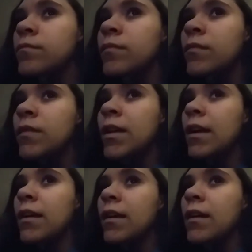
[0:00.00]
I'm just
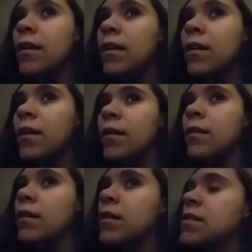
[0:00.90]
a genius.
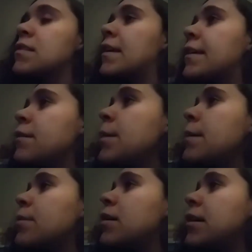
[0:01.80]
Because like you
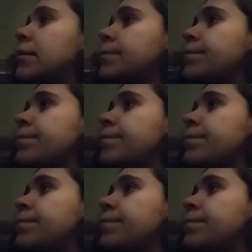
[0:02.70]
people um.